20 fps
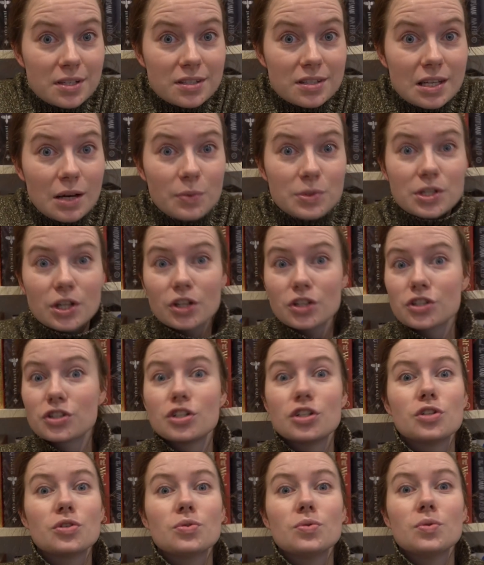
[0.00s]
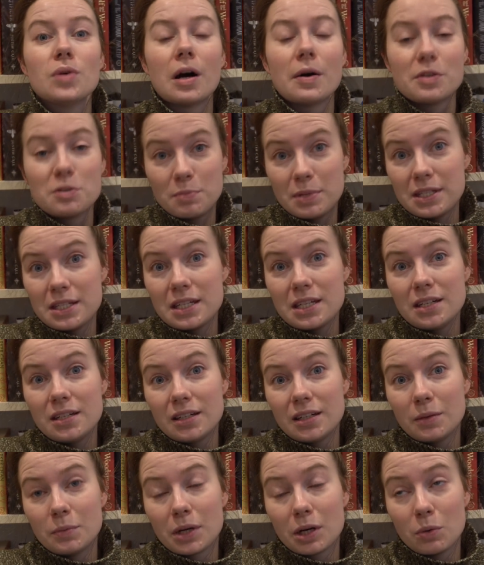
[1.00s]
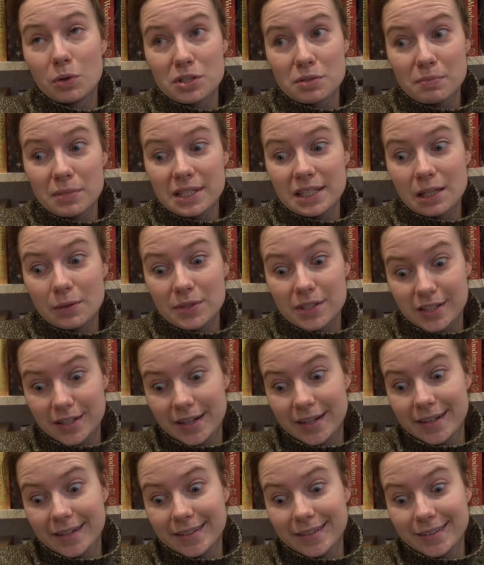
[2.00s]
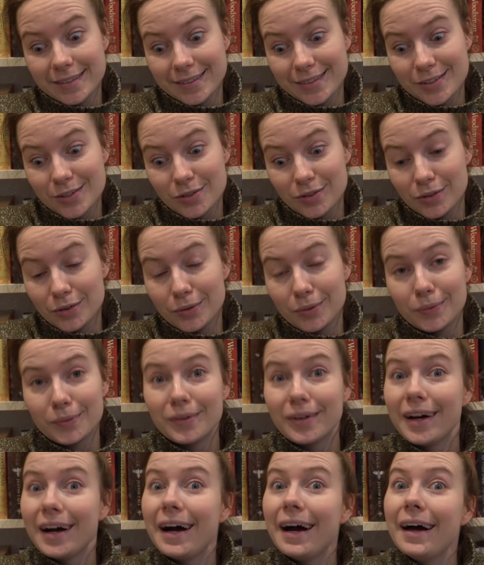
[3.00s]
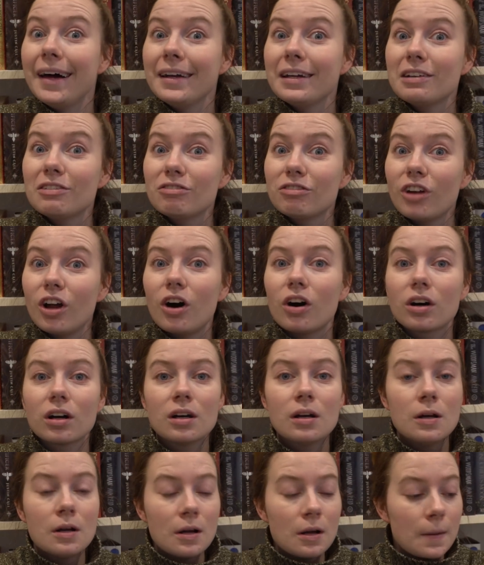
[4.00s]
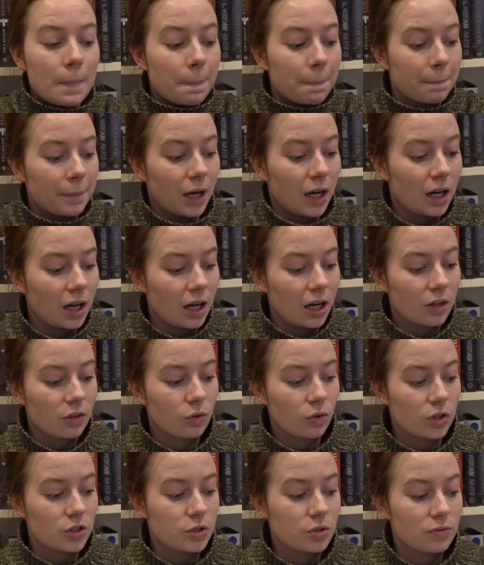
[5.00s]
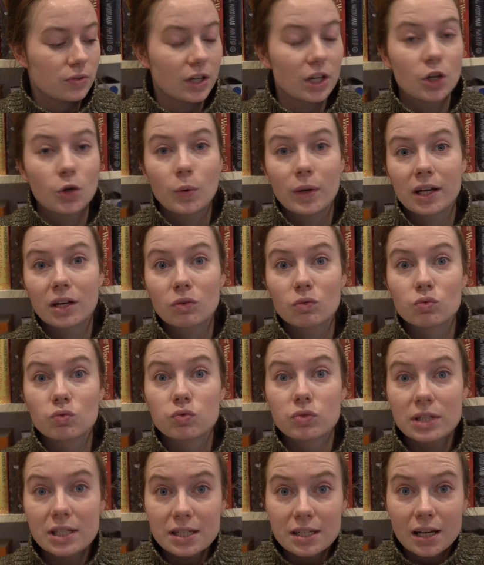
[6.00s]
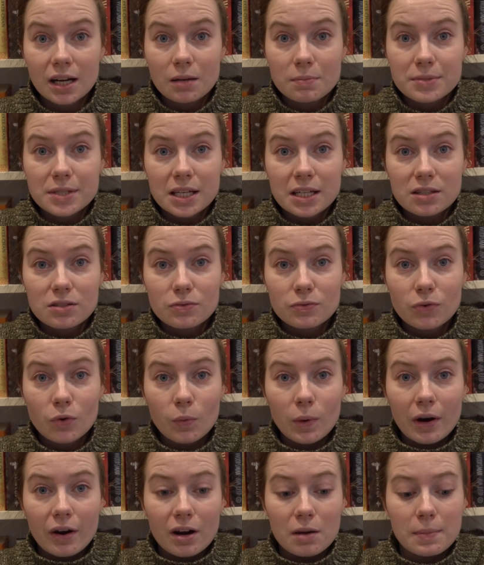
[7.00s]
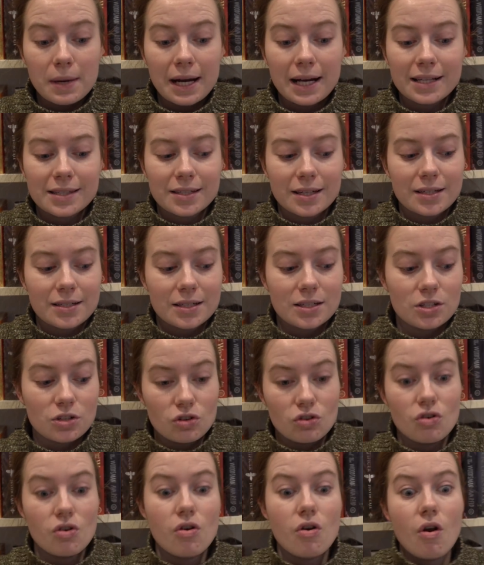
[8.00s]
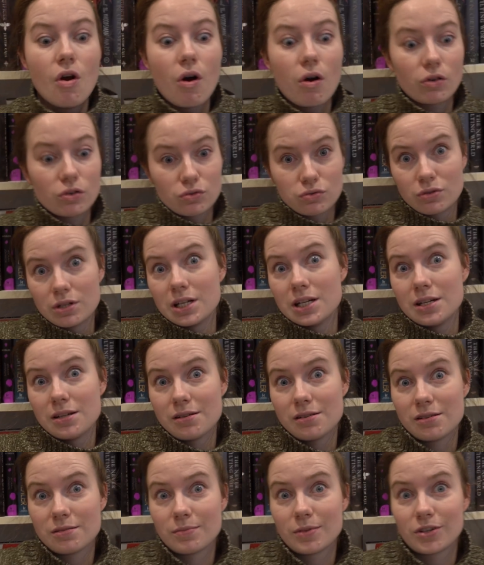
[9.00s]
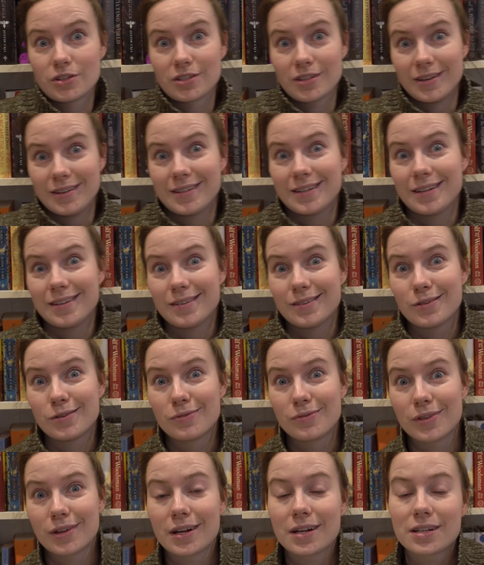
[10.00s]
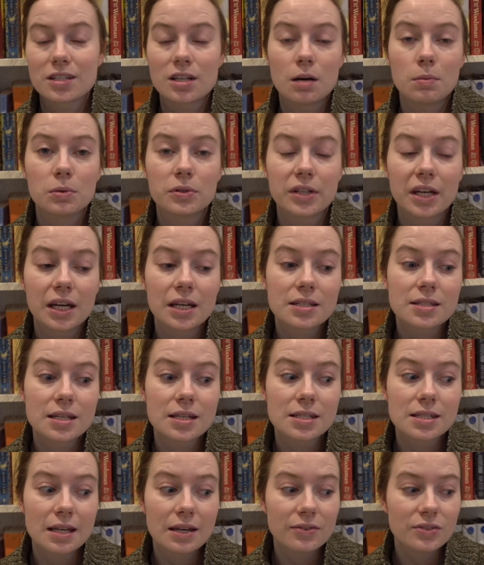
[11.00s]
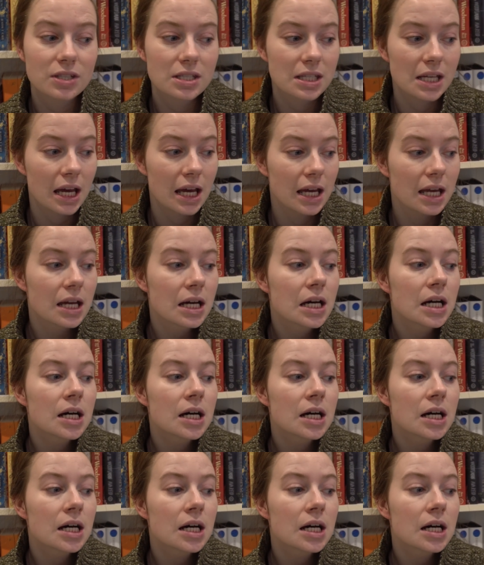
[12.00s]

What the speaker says: There was lots to do, I was busy, and when I wasn't busy I was tired, so I didn't vlog. But I thought I'd do a very quick reading update for where I'm at. I did not read as much as I intended over the last couple of days, it's safe to say.